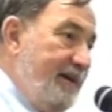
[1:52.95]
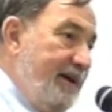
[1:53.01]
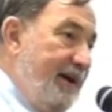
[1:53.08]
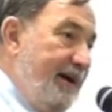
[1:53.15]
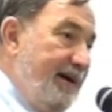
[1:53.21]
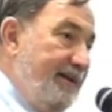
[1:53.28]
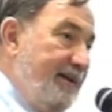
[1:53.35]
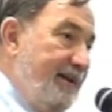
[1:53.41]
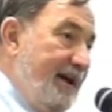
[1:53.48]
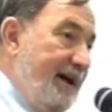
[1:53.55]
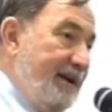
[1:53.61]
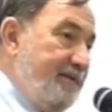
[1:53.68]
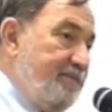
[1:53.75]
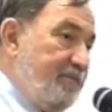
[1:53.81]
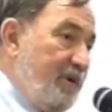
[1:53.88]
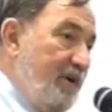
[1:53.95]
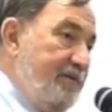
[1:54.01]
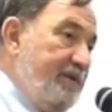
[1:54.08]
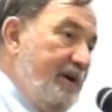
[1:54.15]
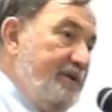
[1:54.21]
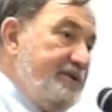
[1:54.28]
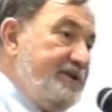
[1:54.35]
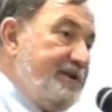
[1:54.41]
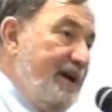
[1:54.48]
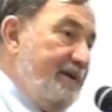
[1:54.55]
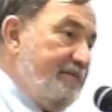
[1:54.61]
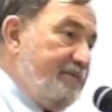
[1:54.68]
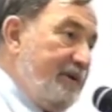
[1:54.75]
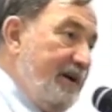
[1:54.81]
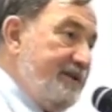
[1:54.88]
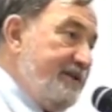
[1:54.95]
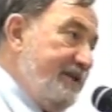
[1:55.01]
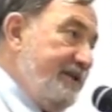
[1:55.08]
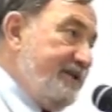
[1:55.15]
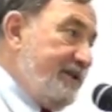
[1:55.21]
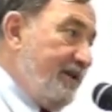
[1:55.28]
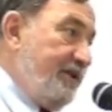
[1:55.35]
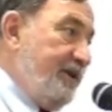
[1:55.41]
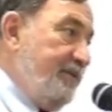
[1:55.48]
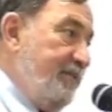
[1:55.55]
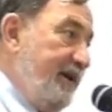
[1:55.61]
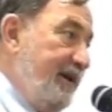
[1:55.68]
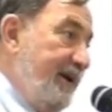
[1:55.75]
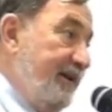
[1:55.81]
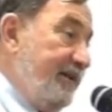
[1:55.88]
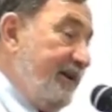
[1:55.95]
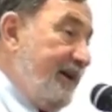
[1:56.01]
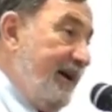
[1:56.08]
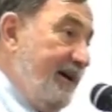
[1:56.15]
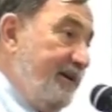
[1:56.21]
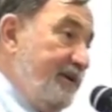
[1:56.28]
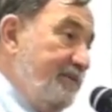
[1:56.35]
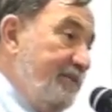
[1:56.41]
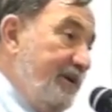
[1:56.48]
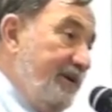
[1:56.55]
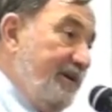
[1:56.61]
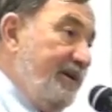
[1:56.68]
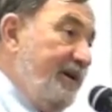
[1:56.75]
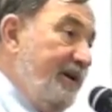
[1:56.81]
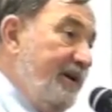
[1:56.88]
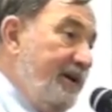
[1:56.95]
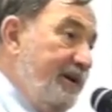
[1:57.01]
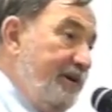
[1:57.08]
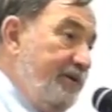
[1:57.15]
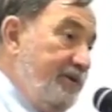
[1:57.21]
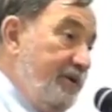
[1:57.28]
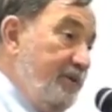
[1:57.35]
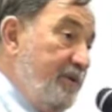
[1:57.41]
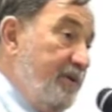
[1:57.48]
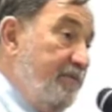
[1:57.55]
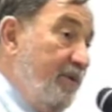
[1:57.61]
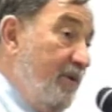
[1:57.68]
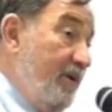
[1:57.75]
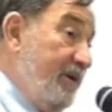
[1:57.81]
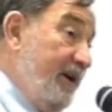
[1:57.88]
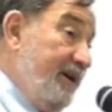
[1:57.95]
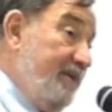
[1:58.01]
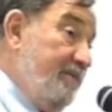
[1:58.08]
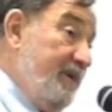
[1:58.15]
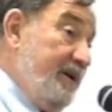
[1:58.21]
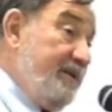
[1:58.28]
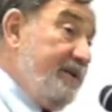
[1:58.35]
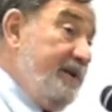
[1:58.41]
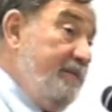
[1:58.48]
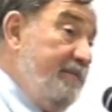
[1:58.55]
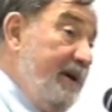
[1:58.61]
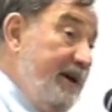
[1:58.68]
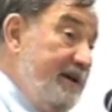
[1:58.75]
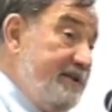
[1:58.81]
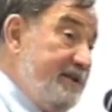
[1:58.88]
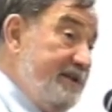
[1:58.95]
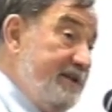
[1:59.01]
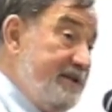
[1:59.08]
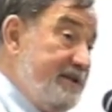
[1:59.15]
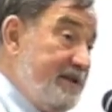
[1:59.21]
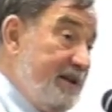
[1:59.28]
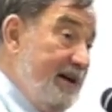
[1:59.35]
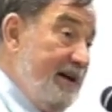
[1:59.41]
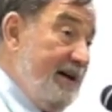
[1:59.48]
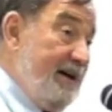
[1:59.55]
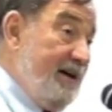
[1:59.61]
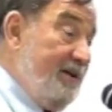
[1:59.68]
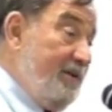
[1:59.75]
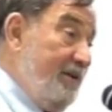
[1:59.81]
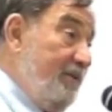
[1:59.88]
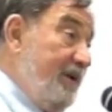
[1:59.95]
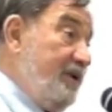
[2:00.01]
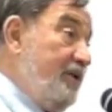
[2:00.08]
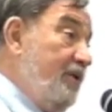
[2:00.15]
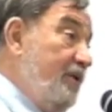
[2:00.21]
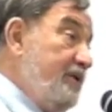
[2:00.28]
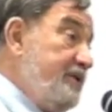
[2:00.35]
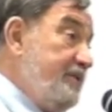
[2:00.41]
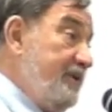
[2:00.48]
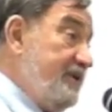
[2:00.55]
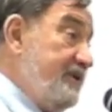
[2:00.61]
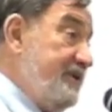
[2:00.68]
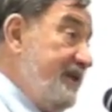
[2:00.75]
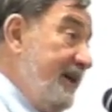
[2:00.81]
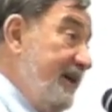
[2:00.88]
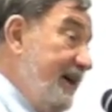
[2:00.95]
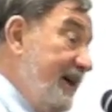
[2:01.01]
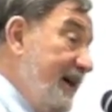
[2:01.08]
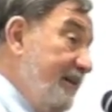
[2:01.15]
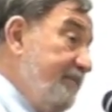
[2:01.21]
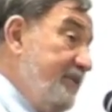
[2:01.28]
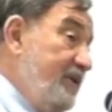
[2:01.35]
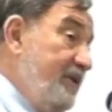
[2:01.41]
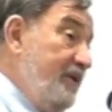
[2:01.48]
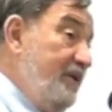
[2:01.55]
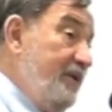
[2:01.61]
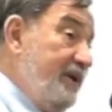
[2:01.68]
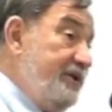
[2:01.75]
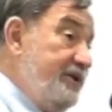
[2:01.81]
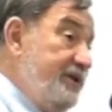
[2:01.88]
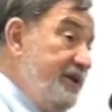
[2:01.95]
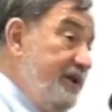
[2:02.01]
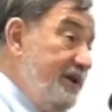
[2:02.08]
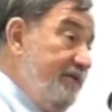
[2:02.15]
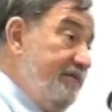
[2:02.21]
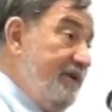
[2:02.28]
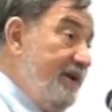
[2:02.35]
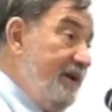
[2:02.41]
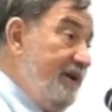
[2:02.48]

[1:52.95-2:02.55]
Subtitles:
and that provosts and presidents are going to be held accountable to report on a monthly basis what goals we're setting up to achieve